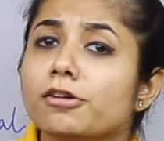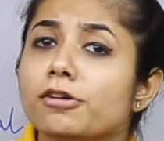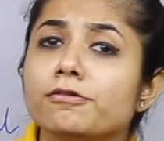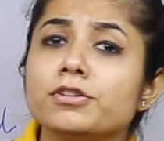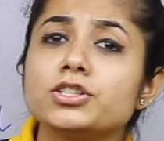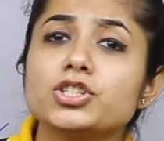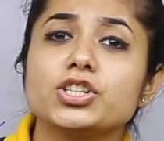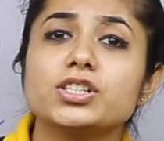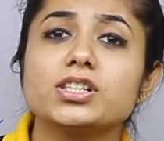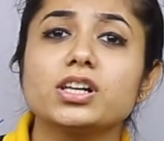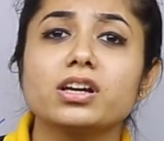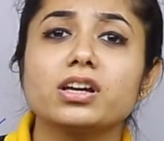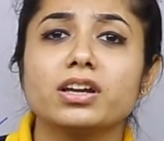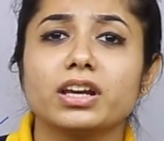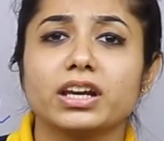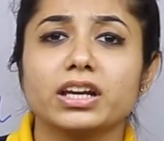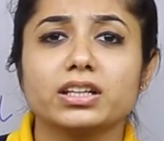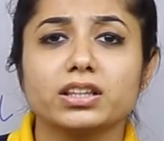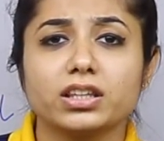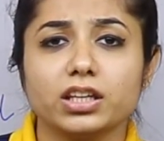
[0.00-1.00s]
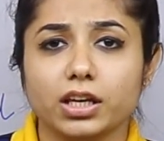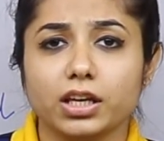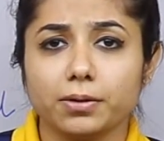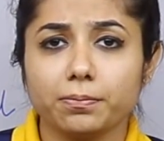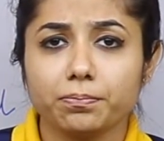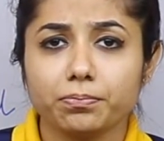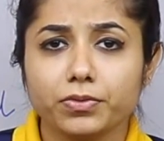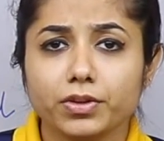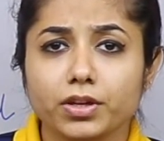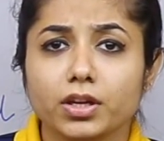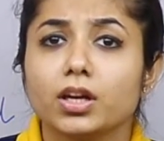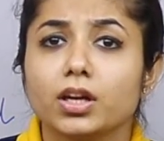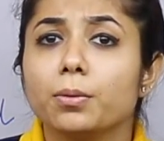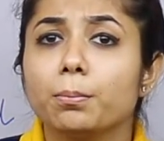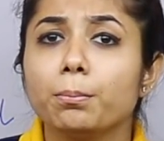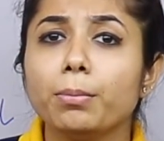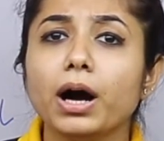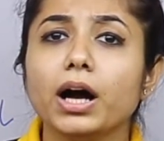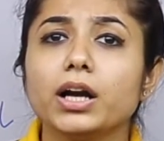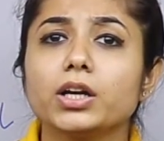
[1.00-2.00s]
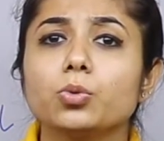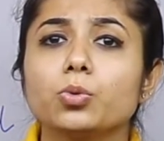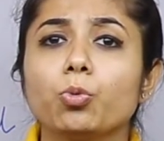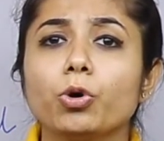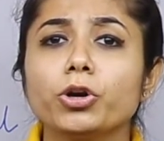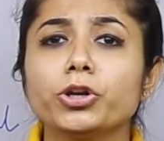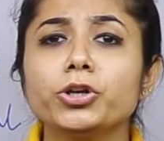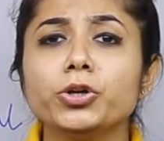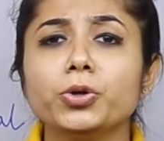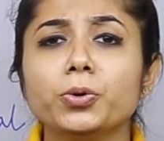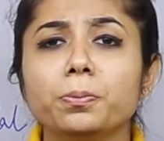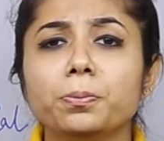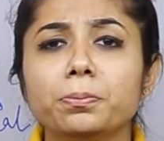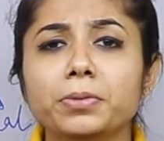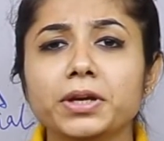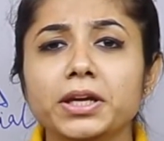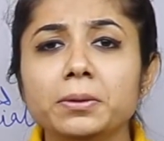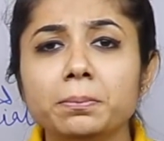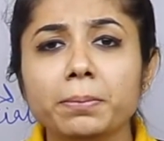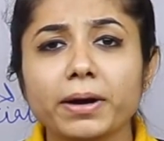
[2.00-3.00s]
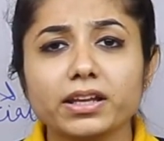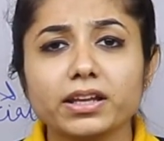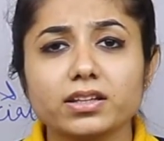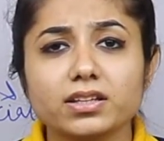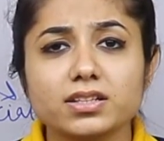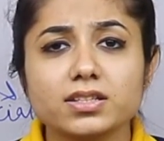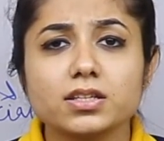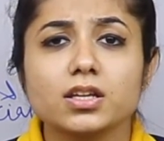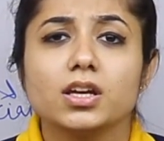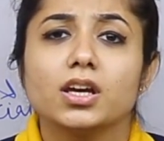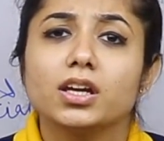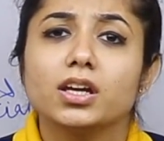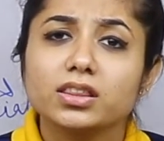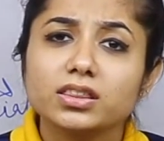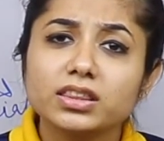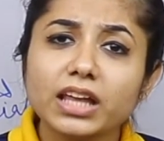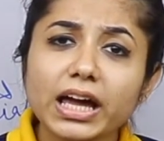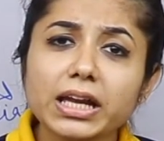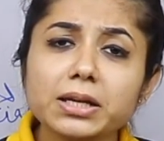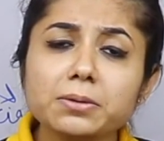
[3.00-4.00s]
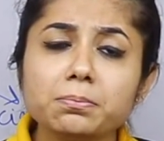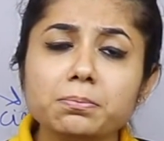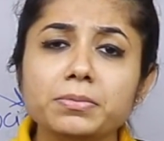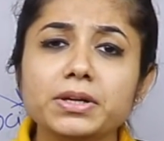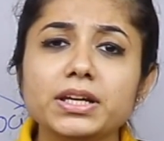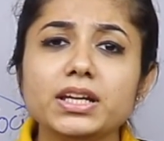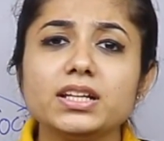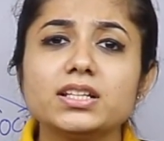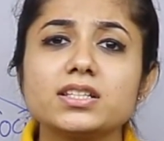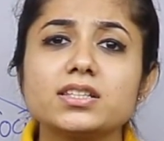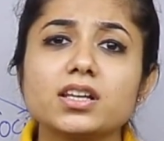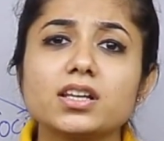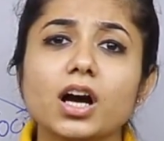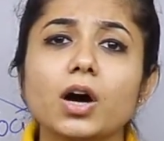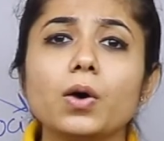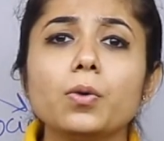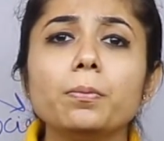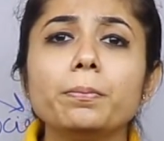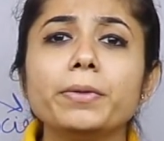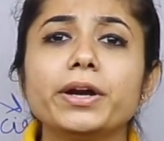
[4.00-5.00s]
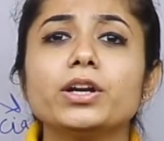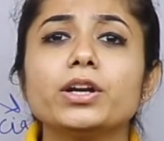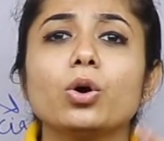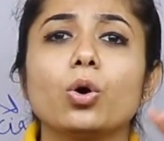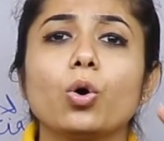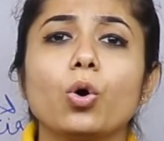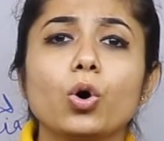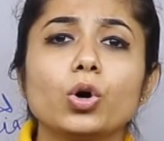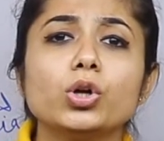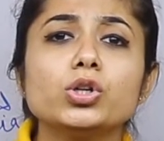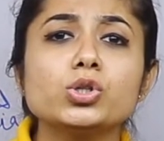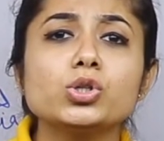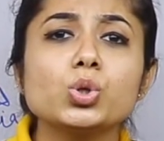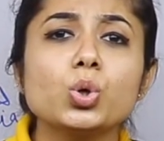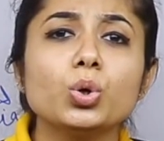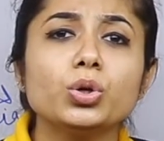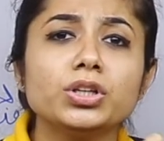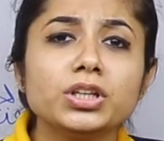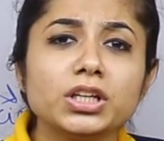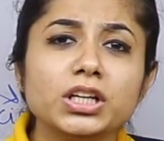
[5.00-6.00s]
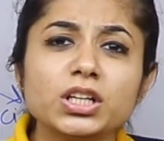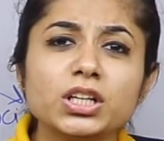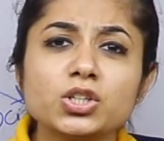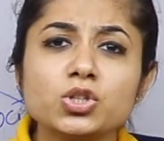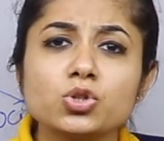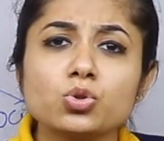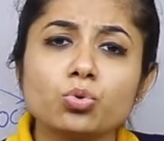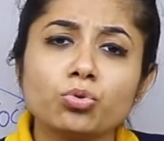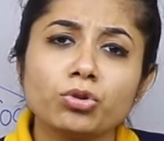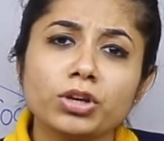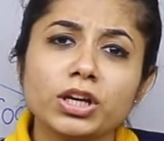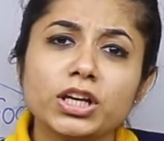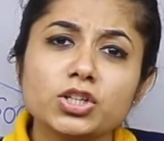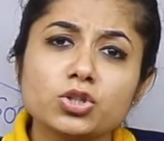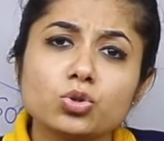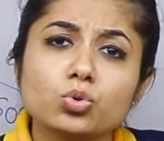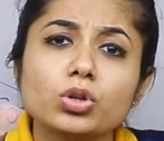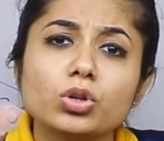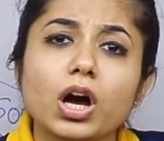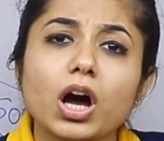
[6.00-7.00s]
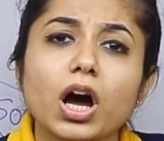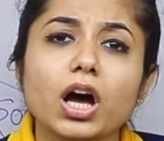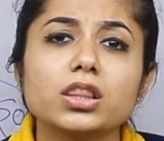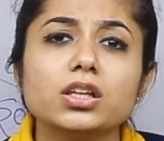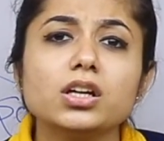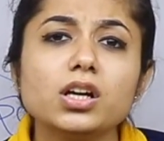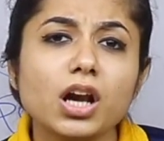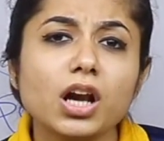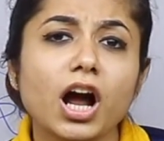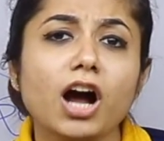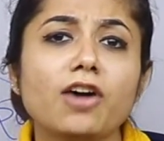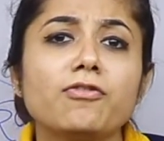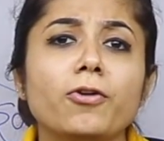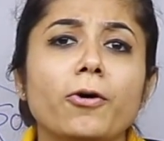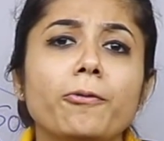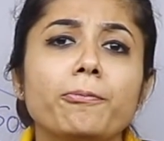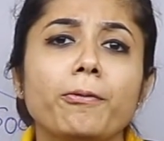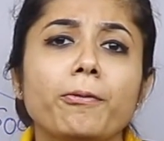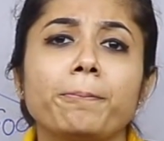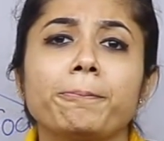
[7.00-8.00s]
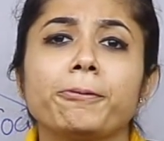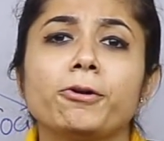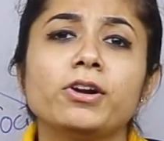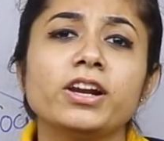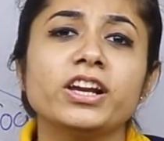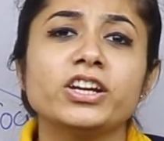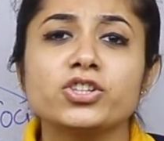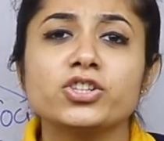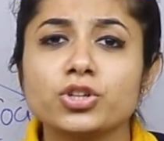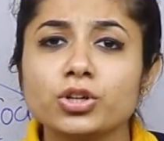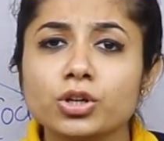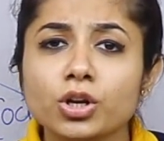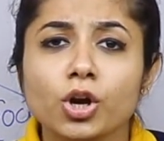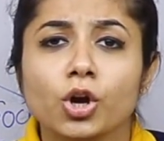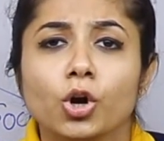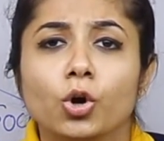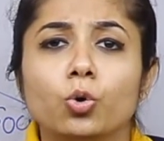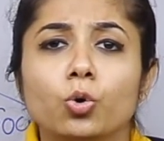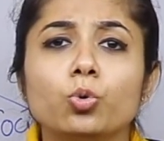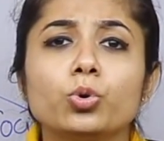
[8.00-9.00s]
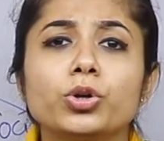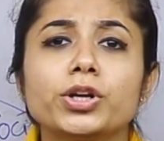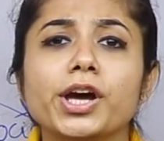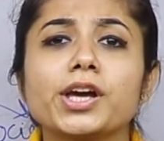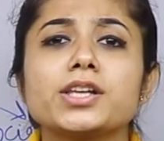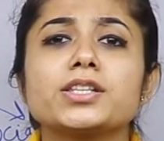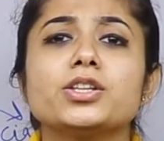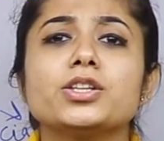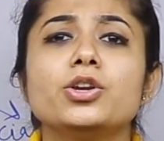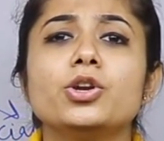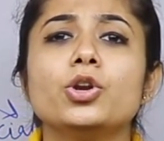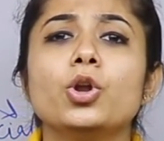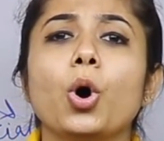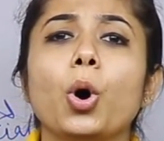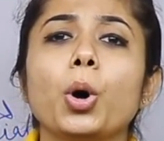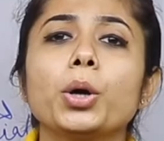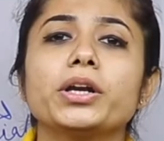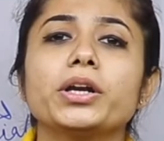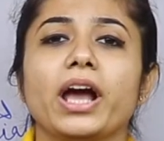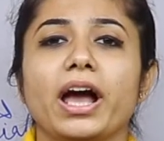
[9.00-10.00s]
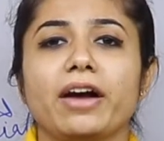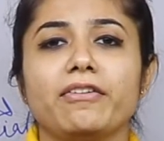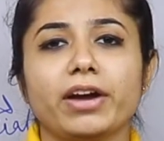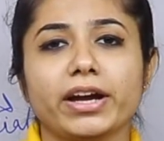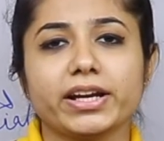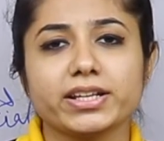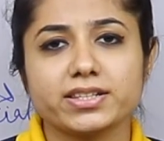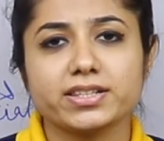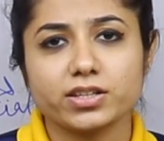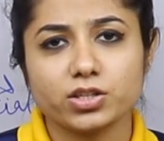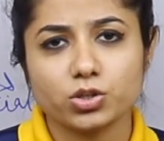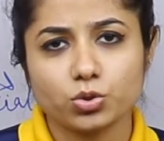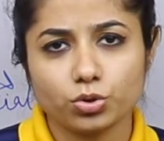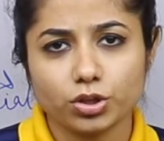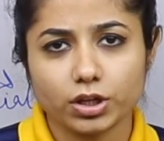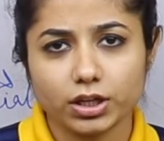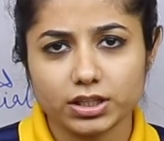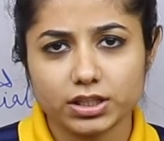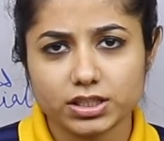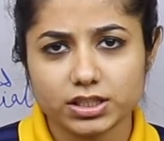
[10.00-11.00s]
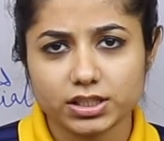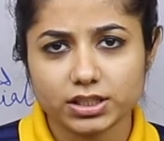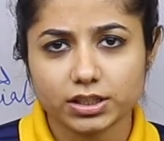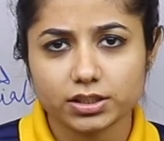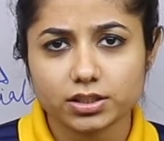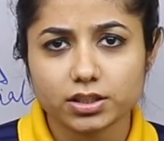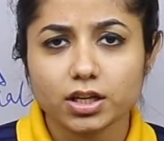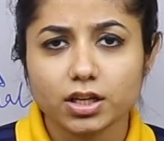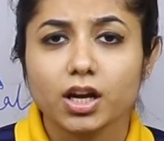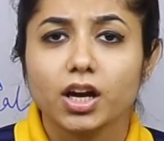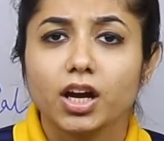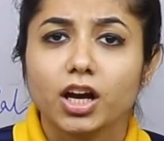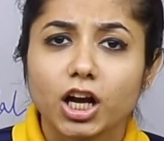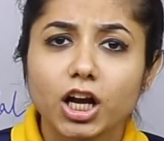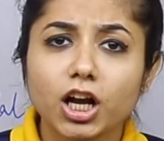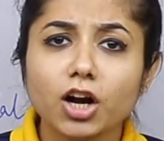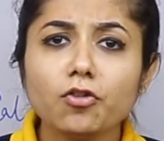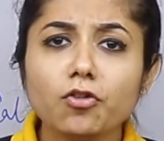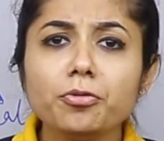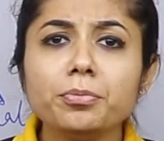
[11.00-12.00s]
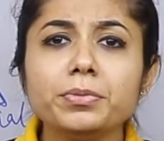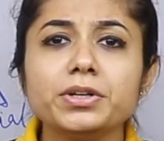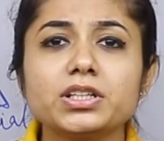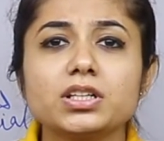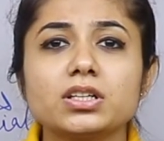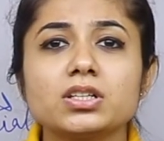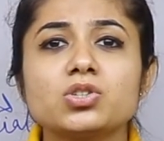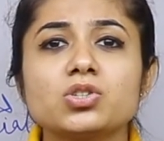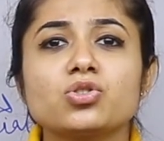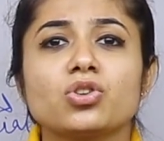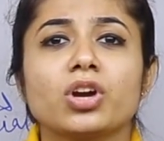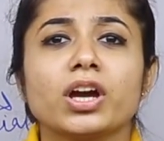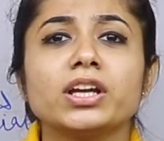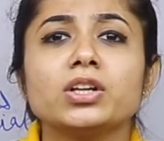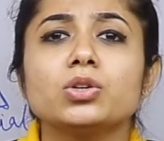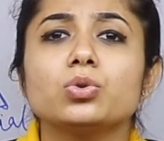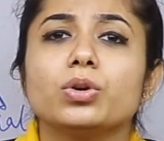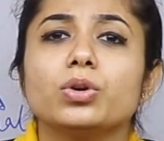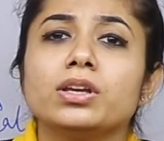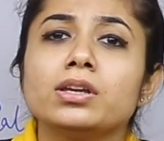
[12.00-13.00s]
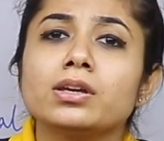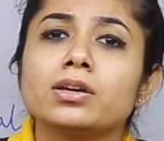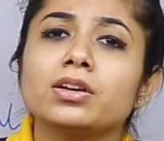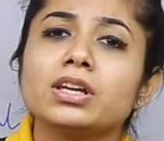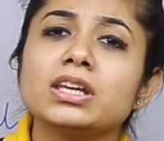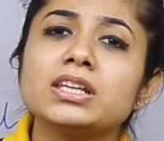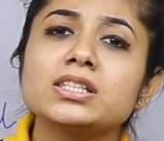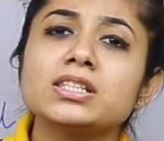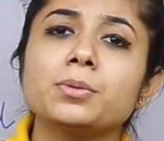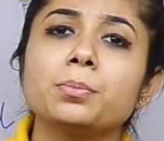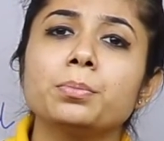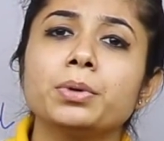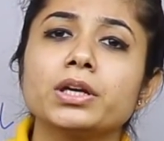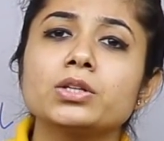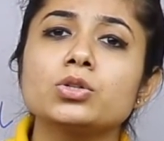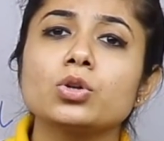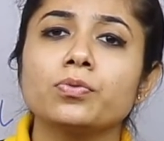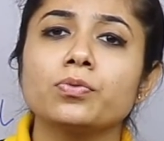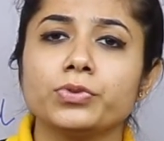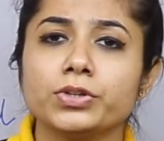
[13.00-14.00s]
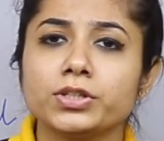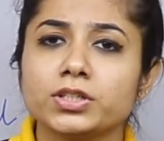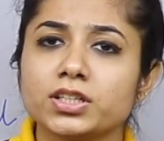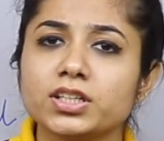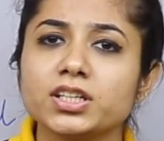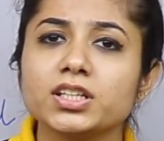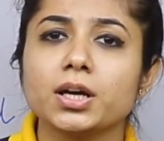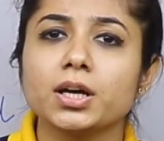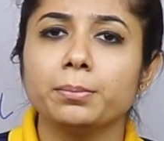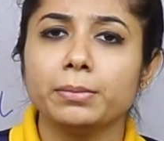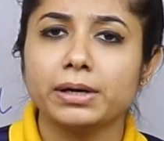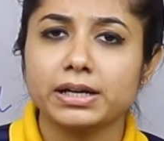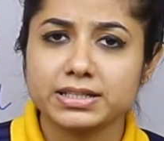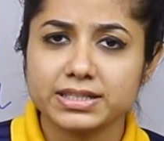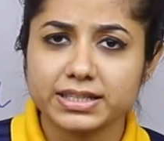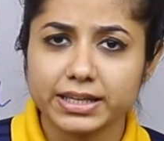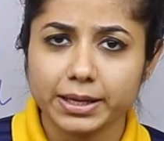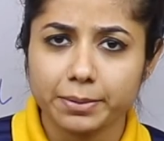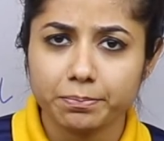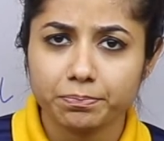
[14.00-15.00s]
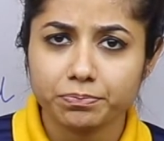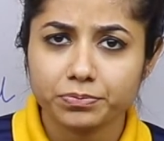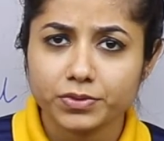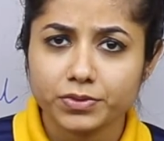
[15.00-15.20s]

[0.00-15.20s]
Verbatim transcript: which is a great thing. But what do you mean by this? That means government also needs to reach to the other half of population who does not have access to the internet. Government is trying to increase the base of internet amongst them.